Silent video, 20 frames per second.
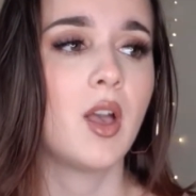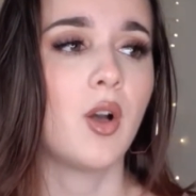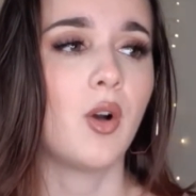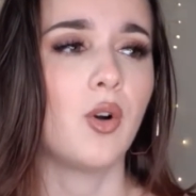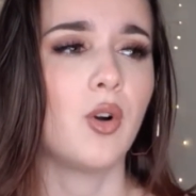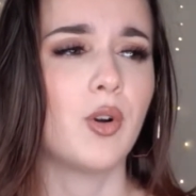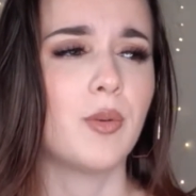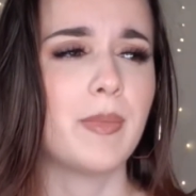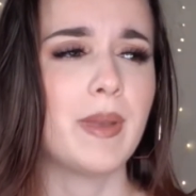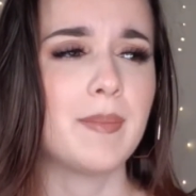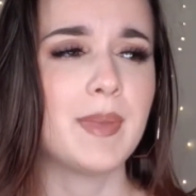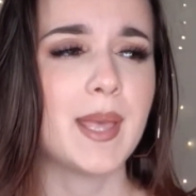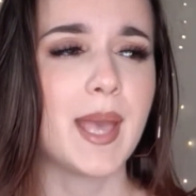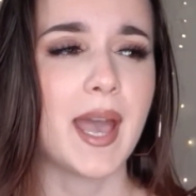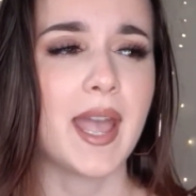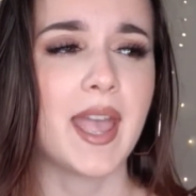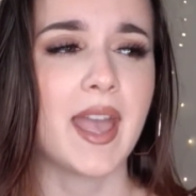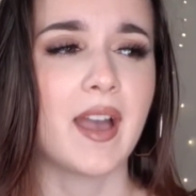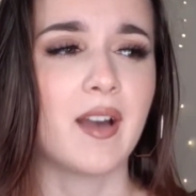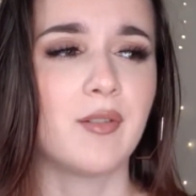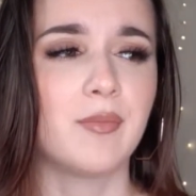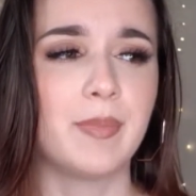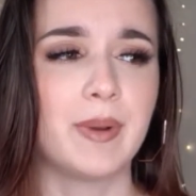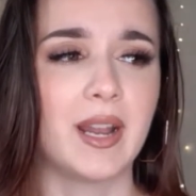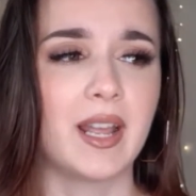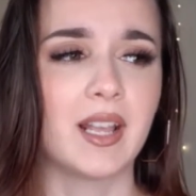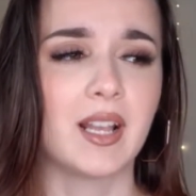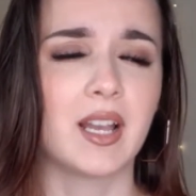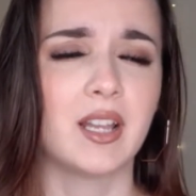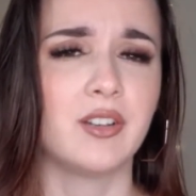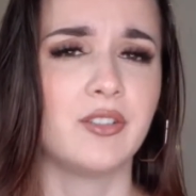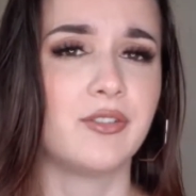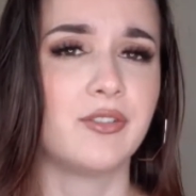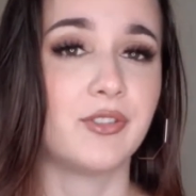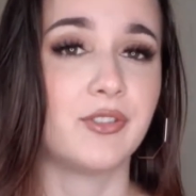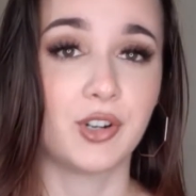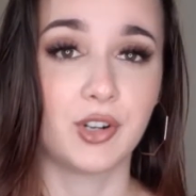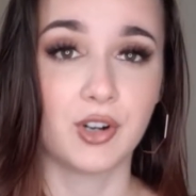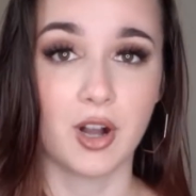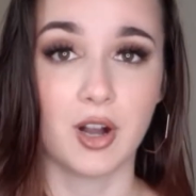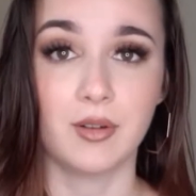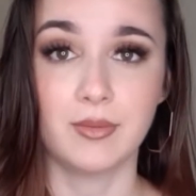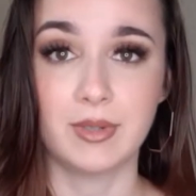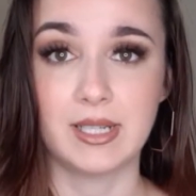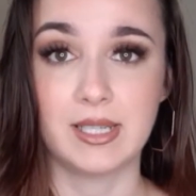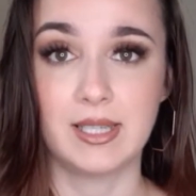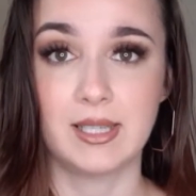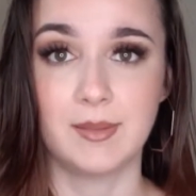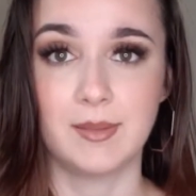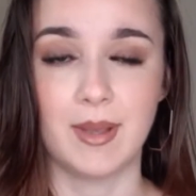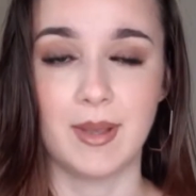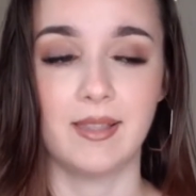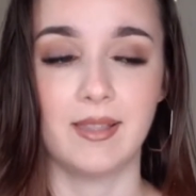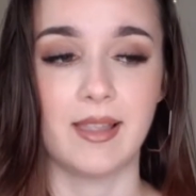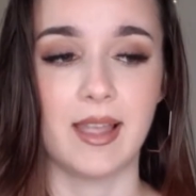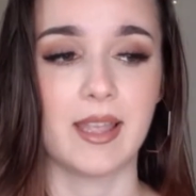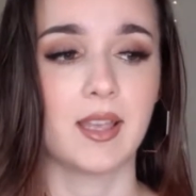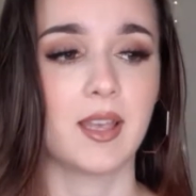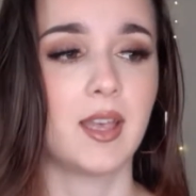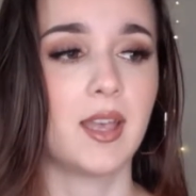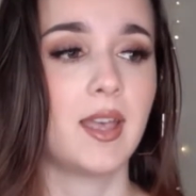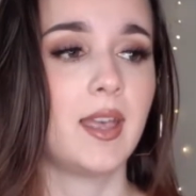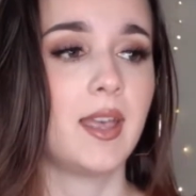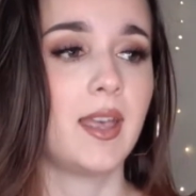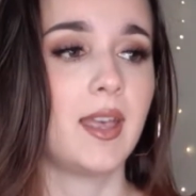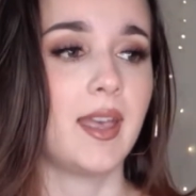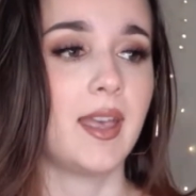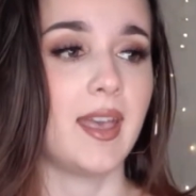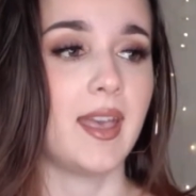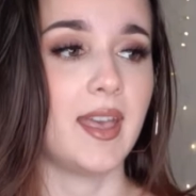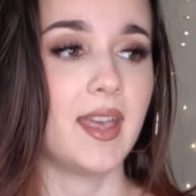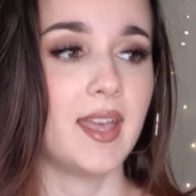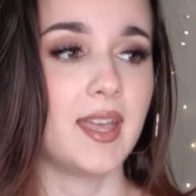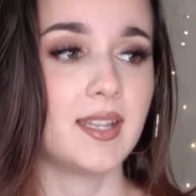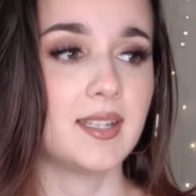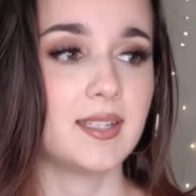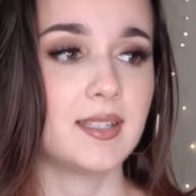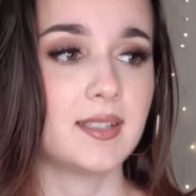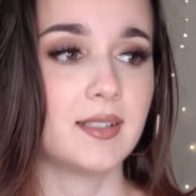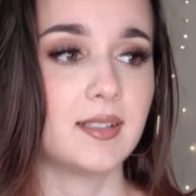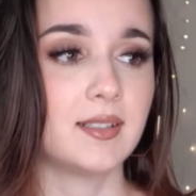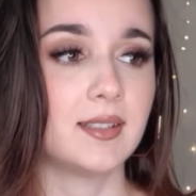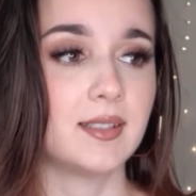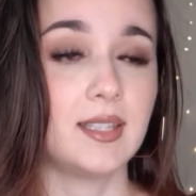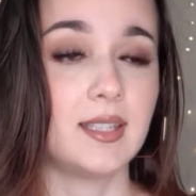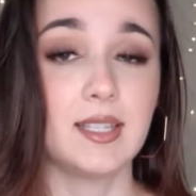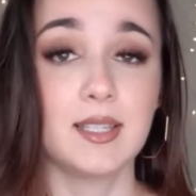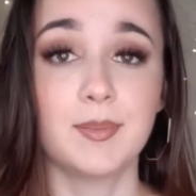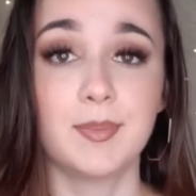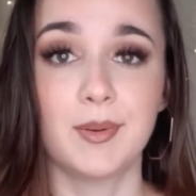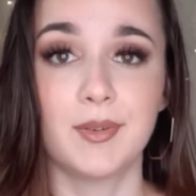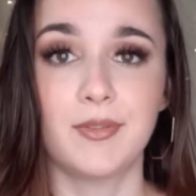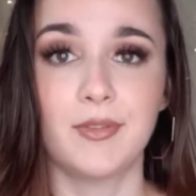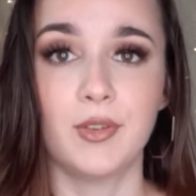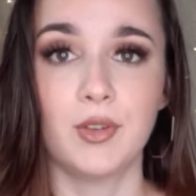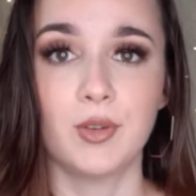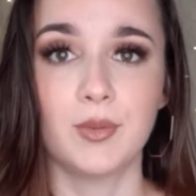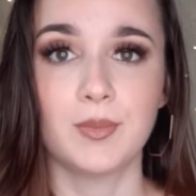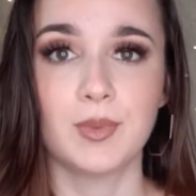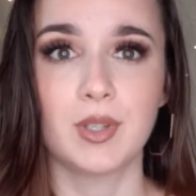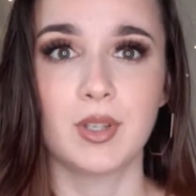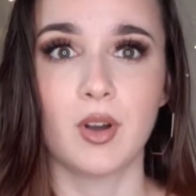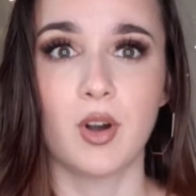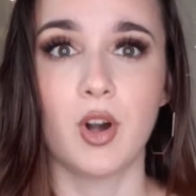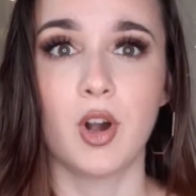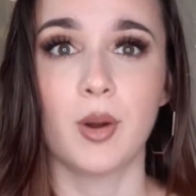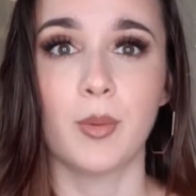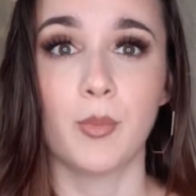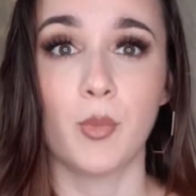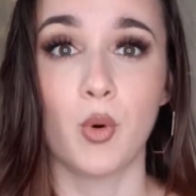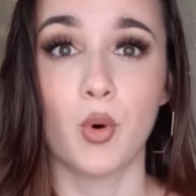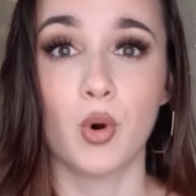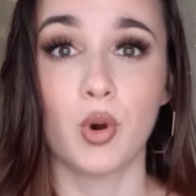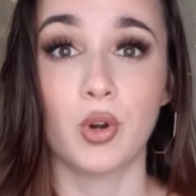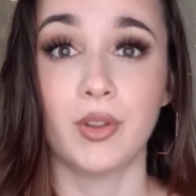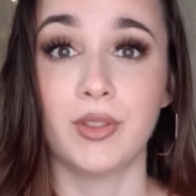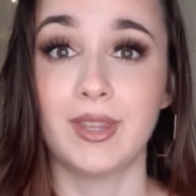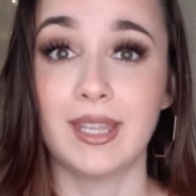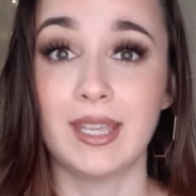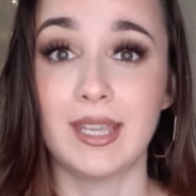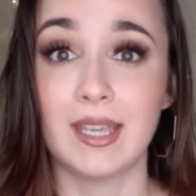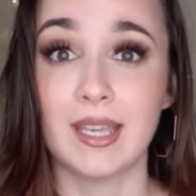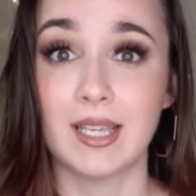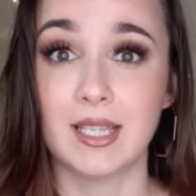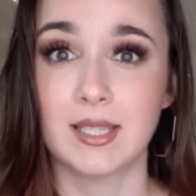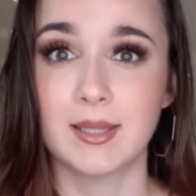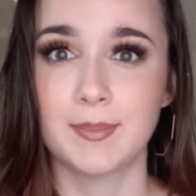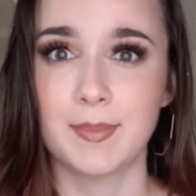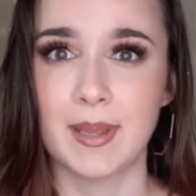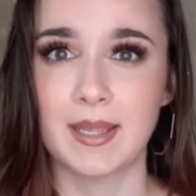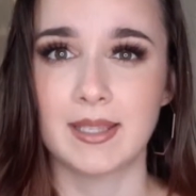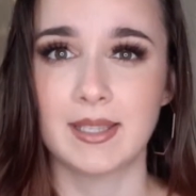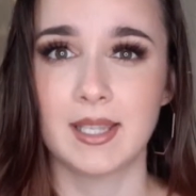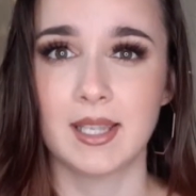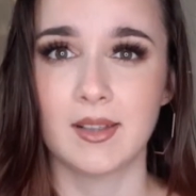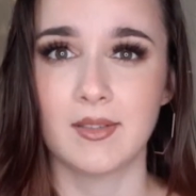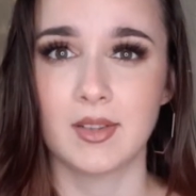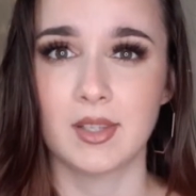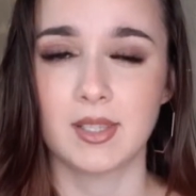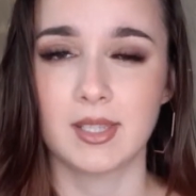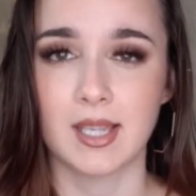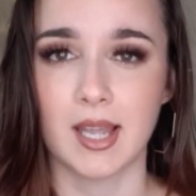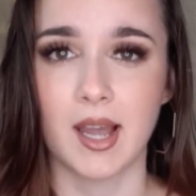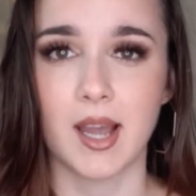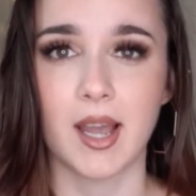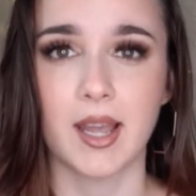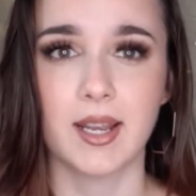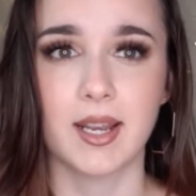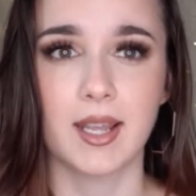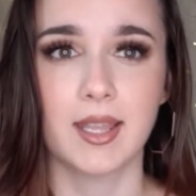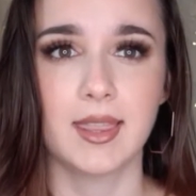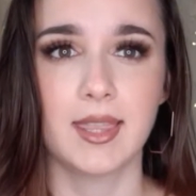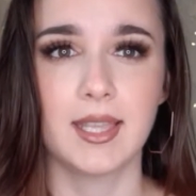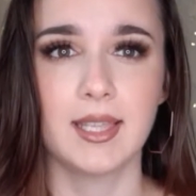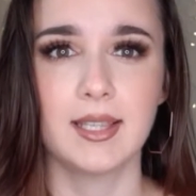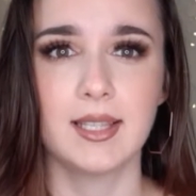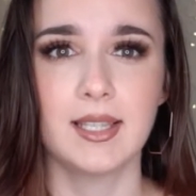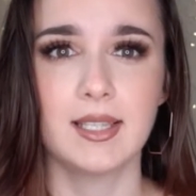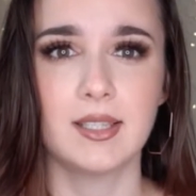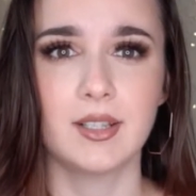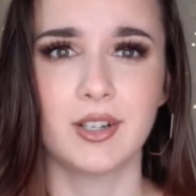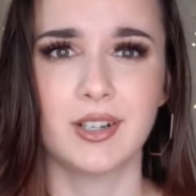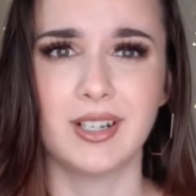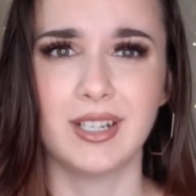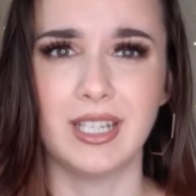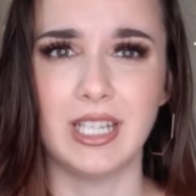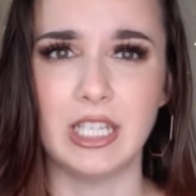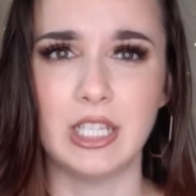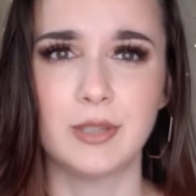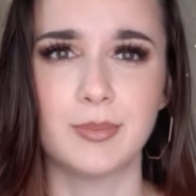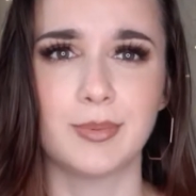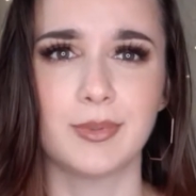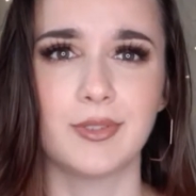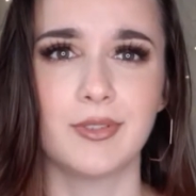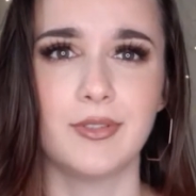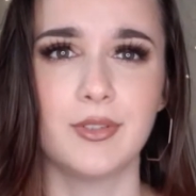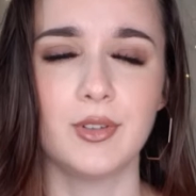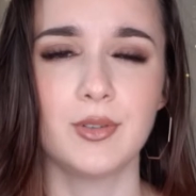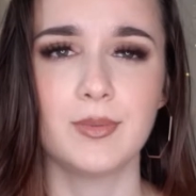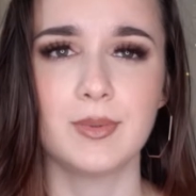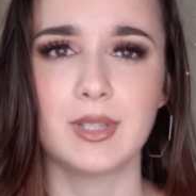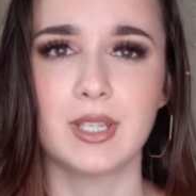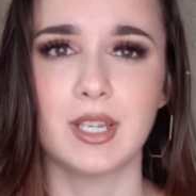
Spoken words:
Or maybe I have, but I kind of forgot what it smelled like. And these perfumes are more on the expensive side. I think these are niche perfumes.